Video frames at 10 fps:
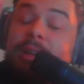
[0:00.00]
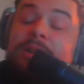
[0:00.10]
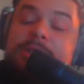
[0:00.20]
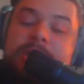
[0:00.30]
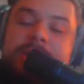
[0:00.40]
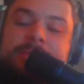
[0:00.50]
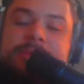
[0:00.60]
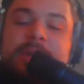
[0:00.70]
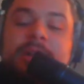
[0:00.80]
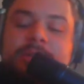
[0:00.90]
I
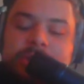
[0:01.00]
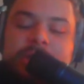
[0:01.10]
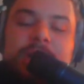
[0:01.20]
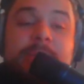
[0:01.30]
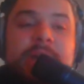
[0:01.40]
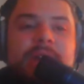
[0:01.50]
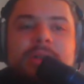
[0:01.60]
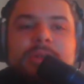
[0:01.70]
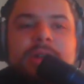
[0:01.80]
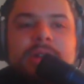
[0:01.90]
just got back into
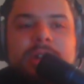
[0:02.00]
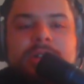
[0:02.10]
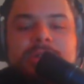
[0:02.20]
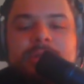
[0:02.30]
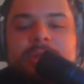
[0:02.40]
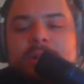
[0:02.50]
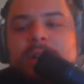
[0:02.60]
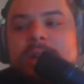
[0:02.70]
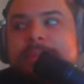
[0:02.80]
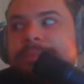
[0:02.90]
reading. I used to read a lot.